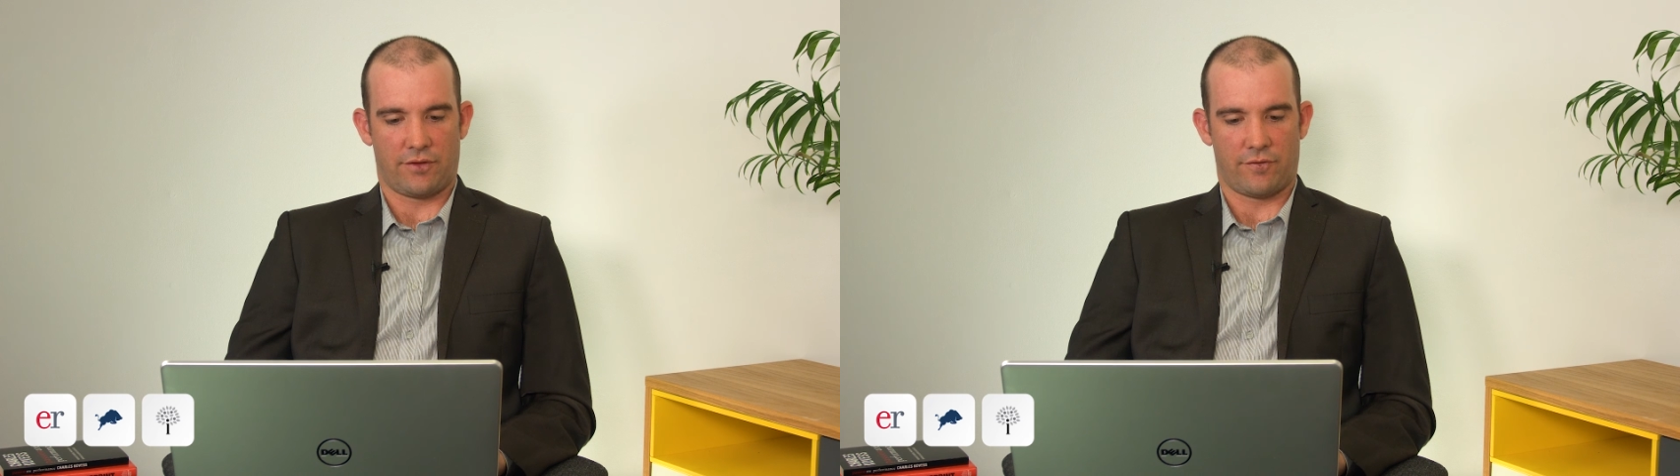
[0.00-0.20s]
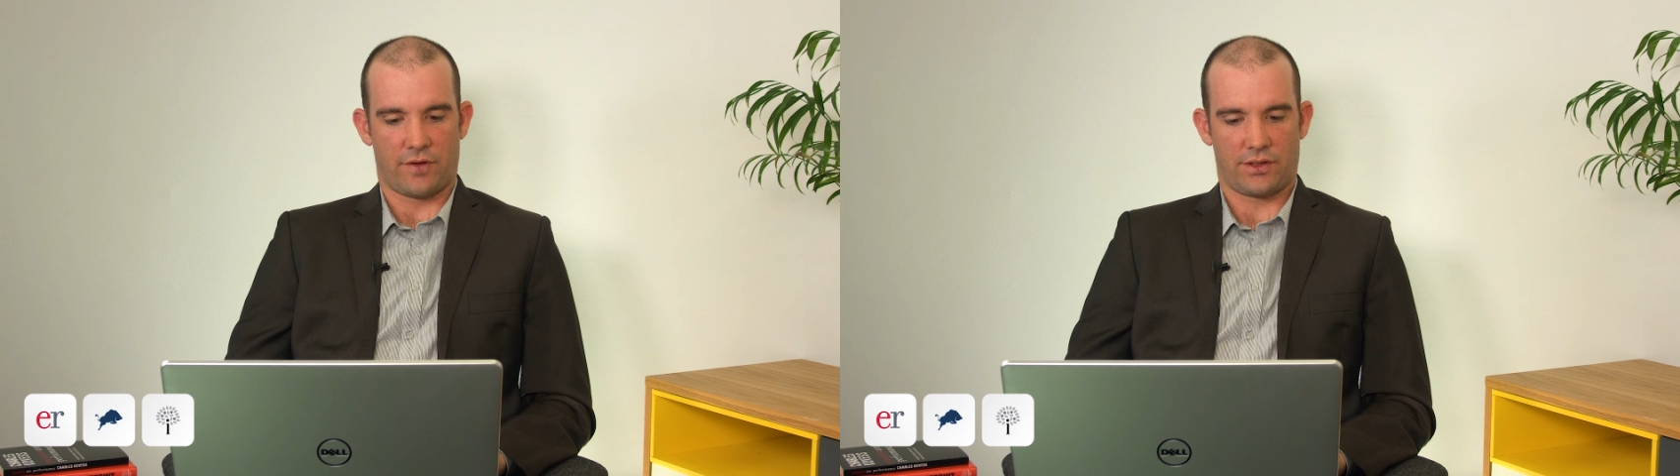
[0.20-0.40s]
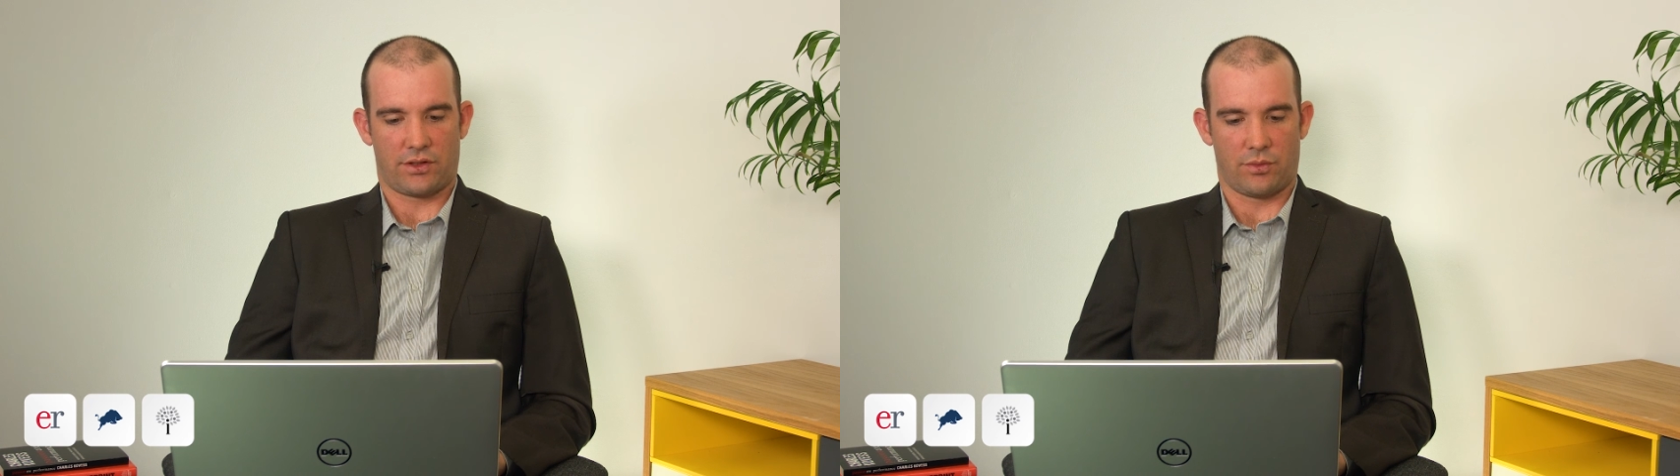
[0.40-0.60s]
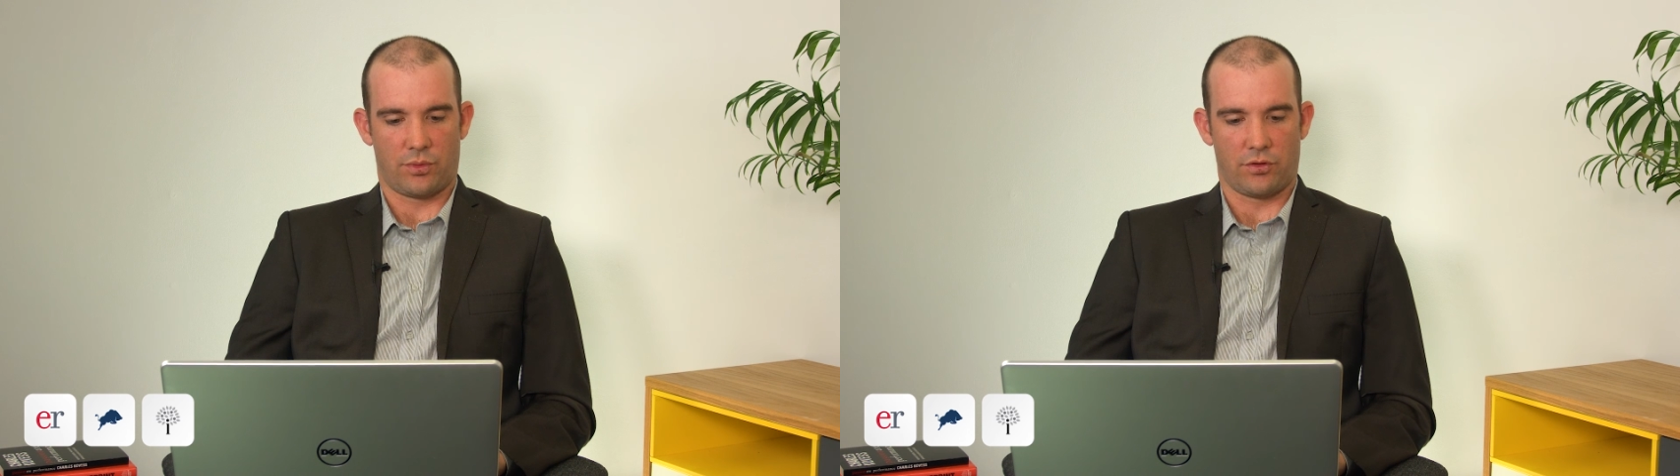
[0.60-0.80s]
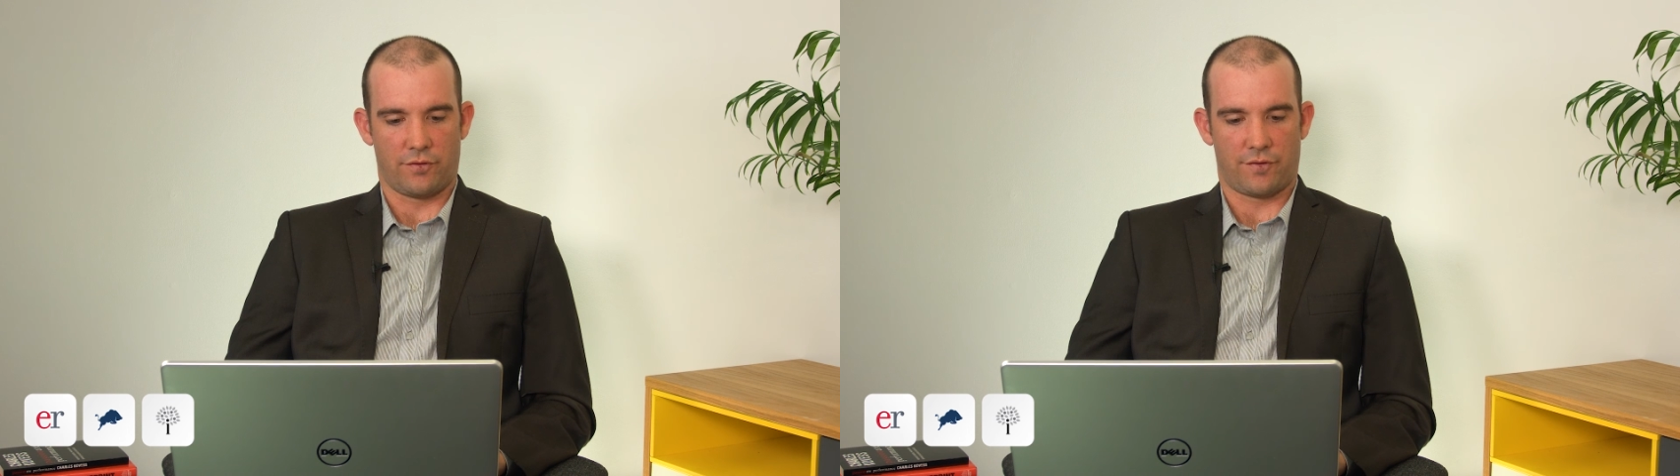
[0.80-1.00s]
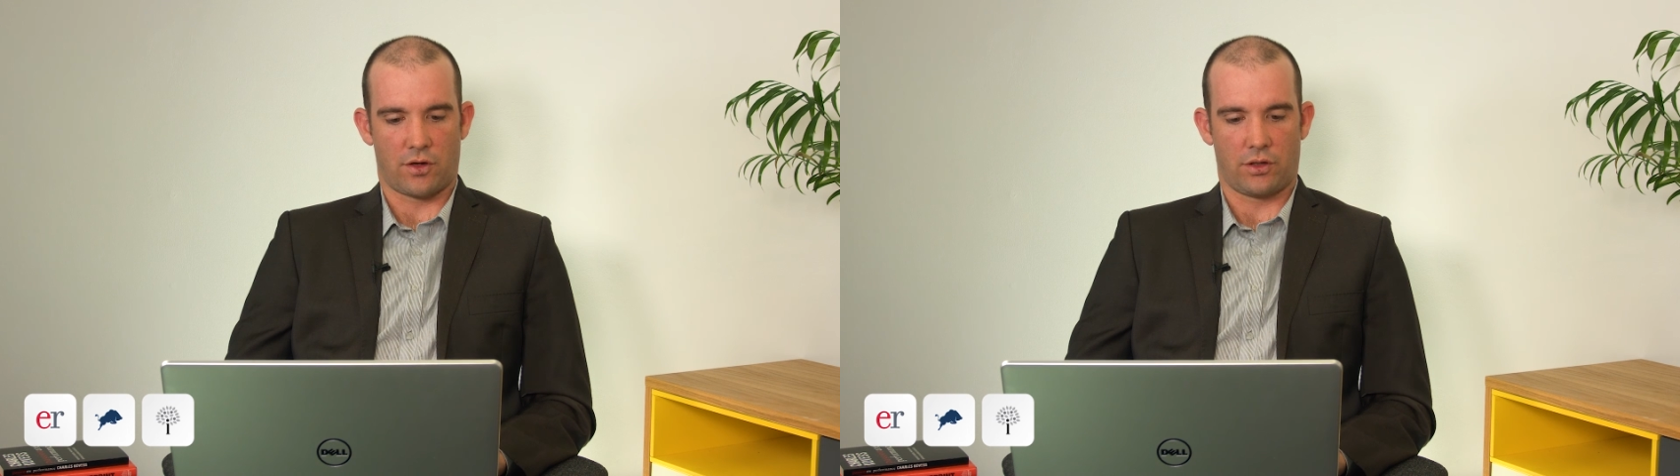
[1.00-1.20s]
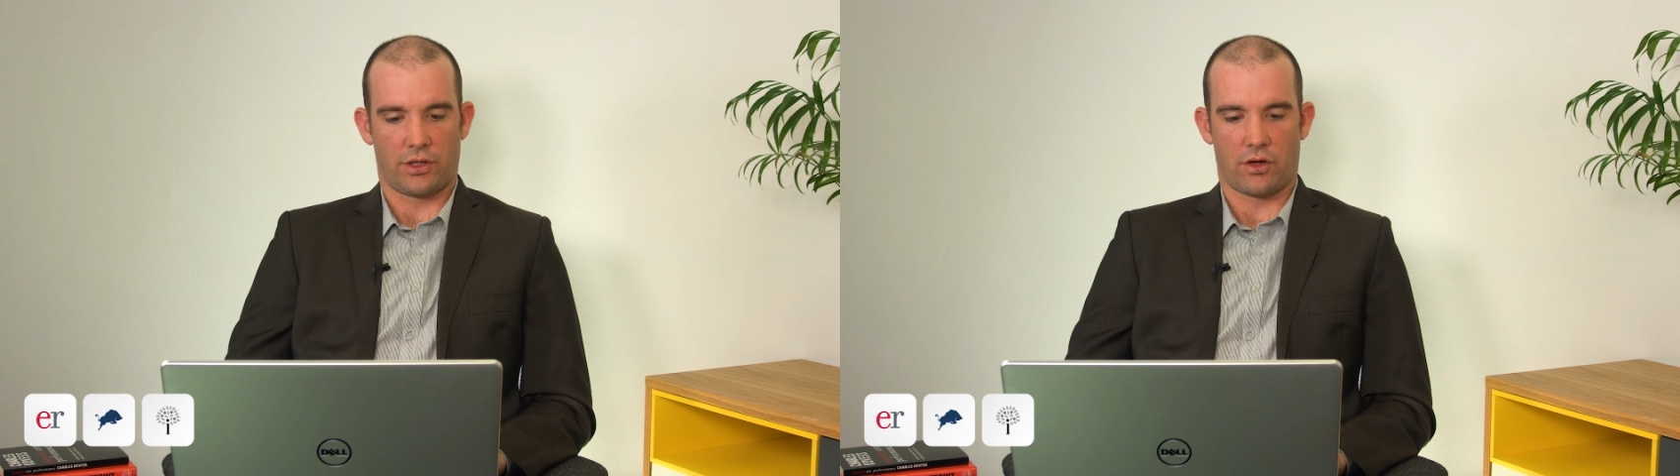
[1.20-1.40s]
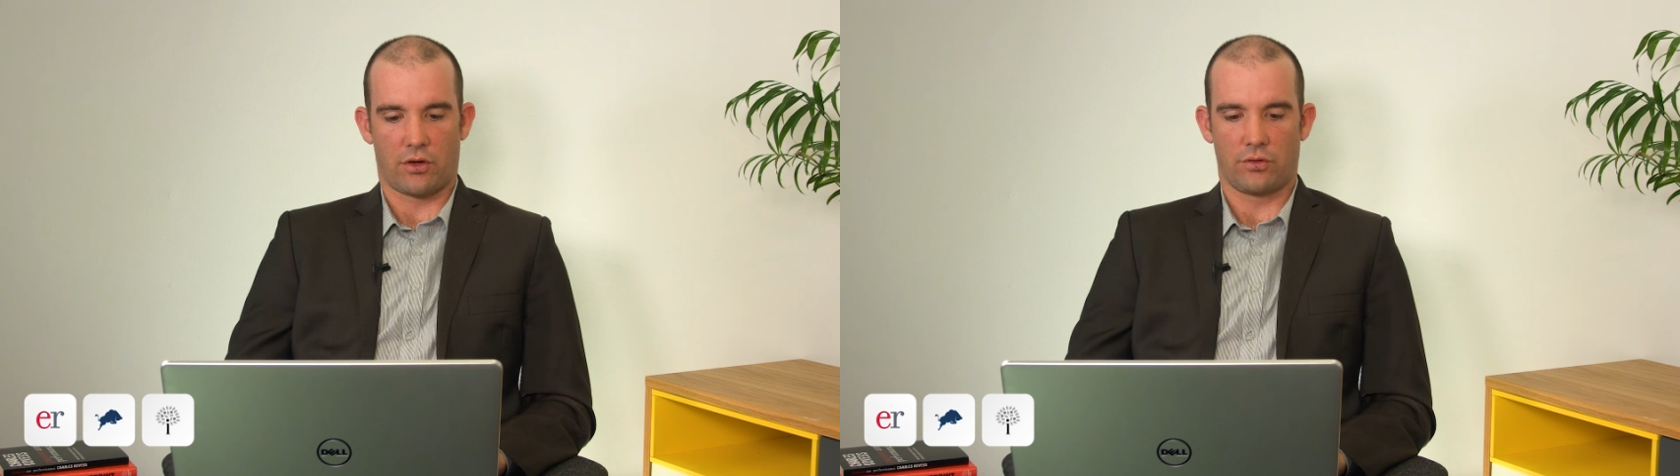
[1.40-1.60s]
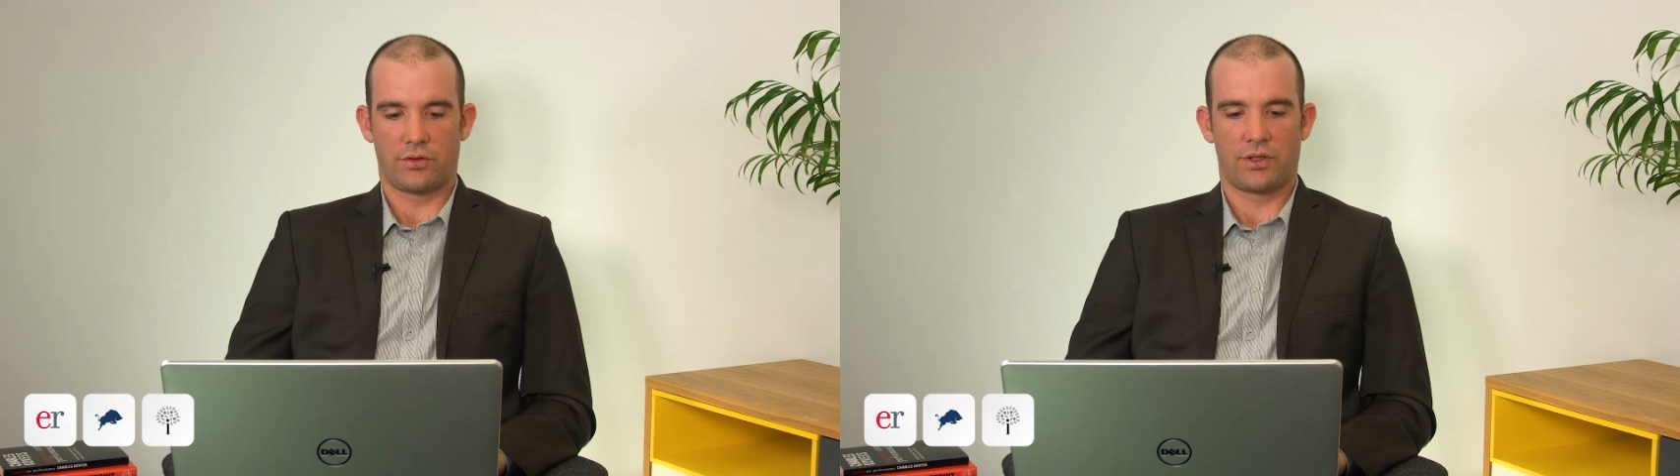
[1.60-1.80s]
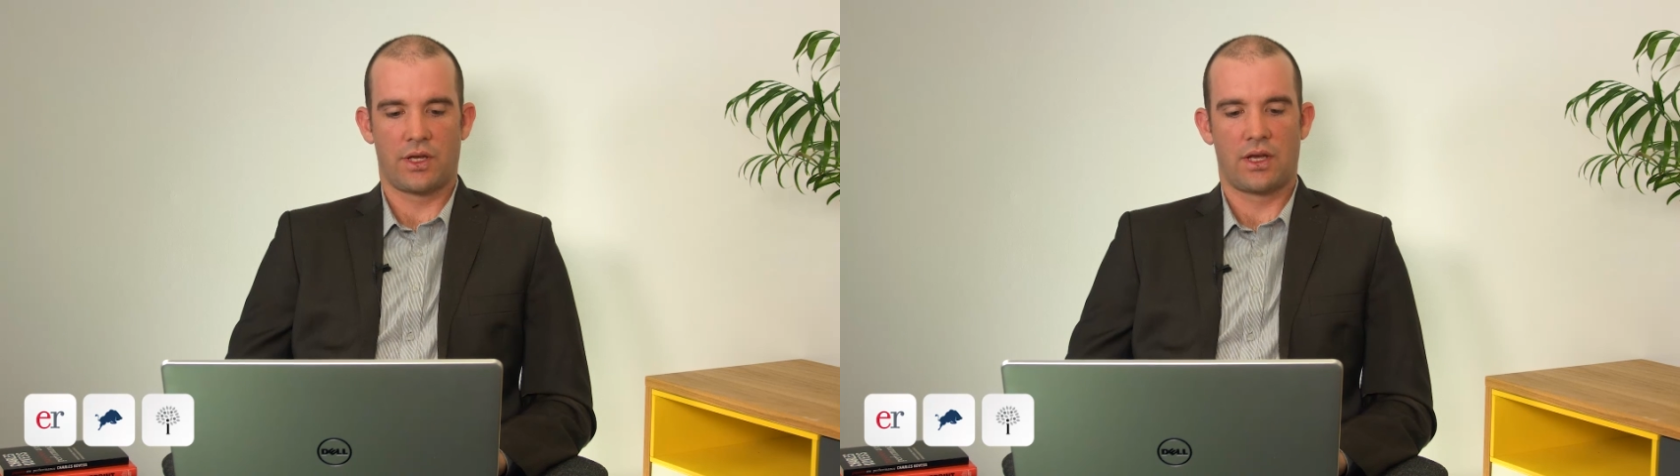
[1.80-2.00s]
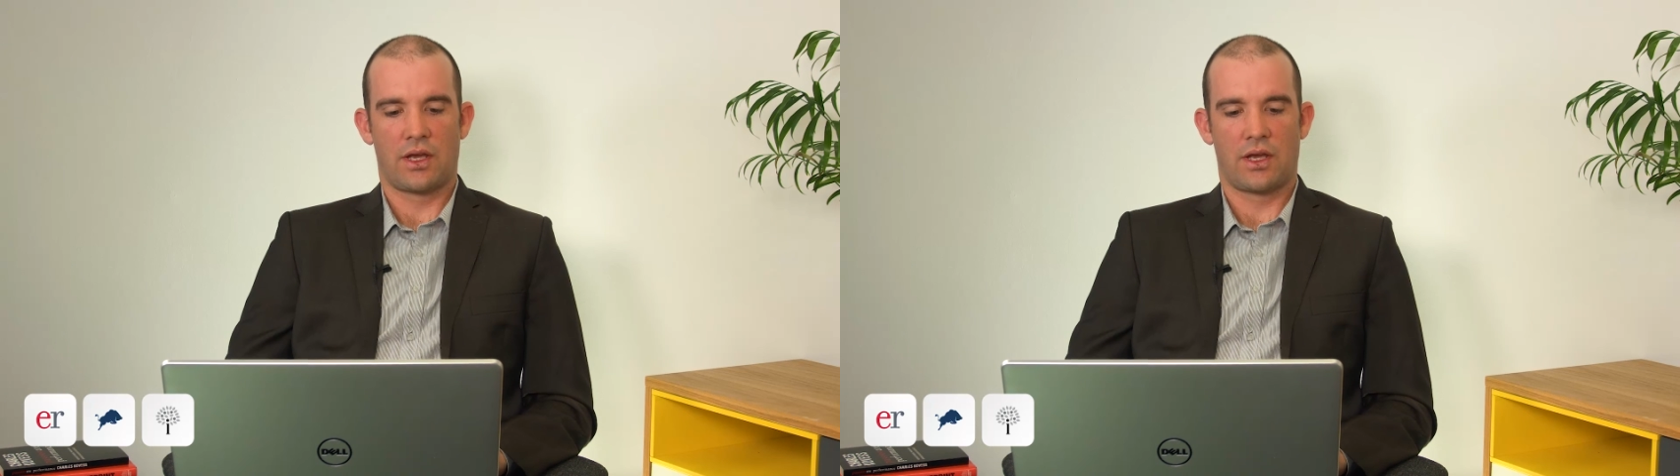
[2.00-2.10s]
Investor portfolios,